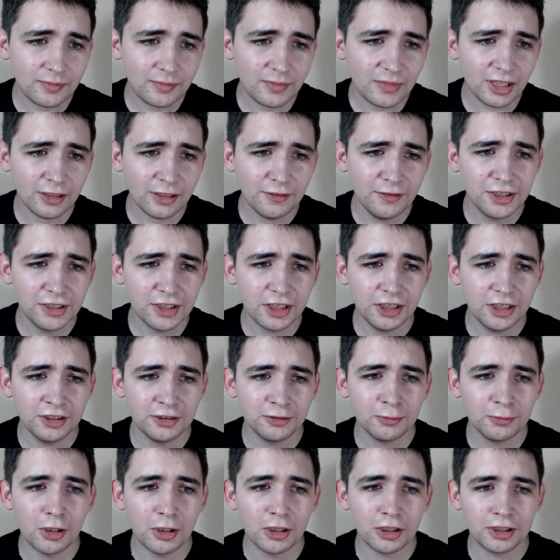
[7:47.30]
feature is
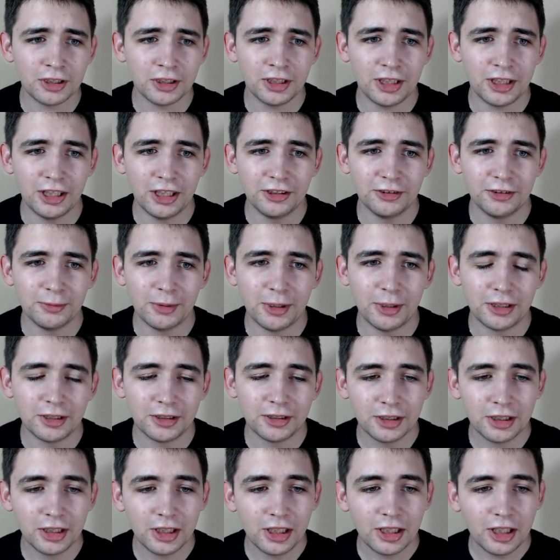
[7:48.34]
working as well.
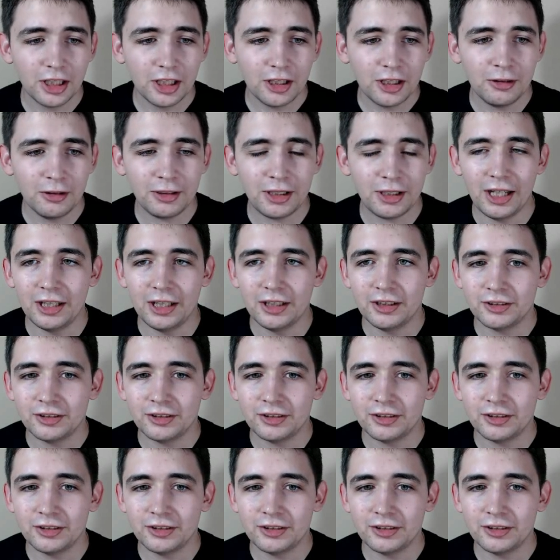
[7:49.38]
Okay,